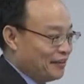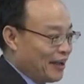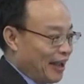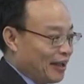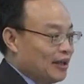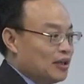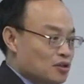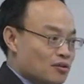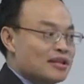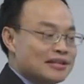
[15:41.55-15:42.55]
Okay,
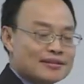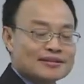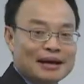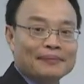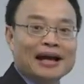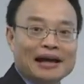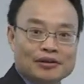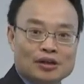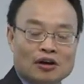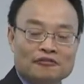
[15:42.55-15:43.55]
so this is some
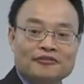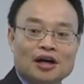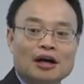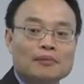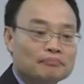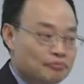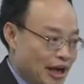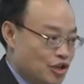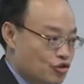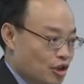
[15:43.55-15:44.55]
kind of uh,
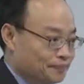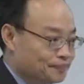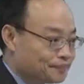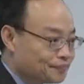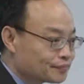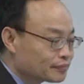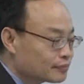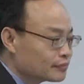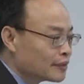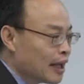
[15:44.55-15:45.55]
pressure.
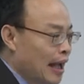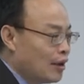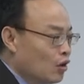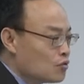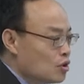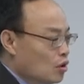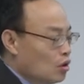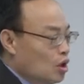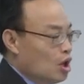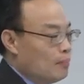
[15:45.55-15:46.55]
And also,
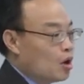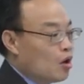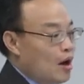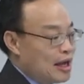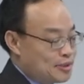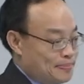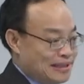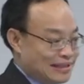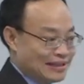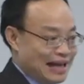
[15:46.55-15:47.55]
Macau has
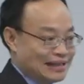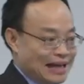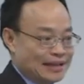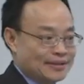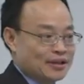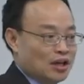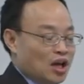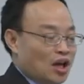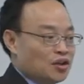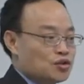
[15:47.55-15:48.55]
been set as
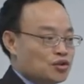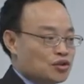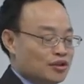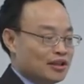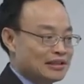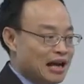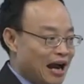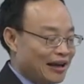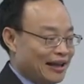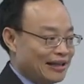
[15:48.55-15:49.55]
the
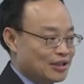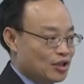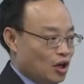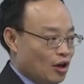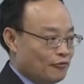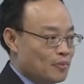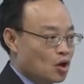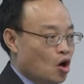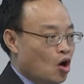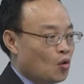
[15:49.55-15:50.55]
target of
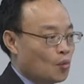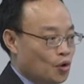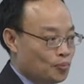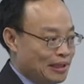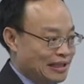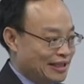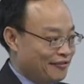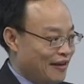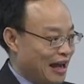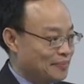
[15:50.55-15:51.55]
Macau will be
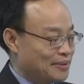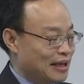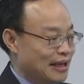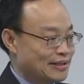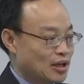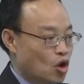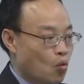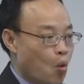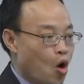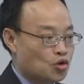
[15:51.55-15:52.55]
developed as
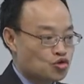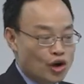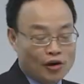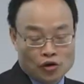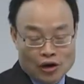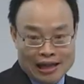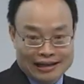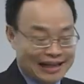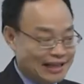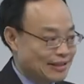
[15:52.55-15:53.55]
world travel
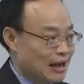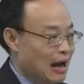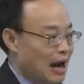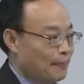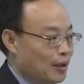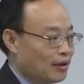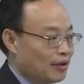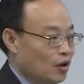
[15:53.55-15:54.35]
and laser harbor.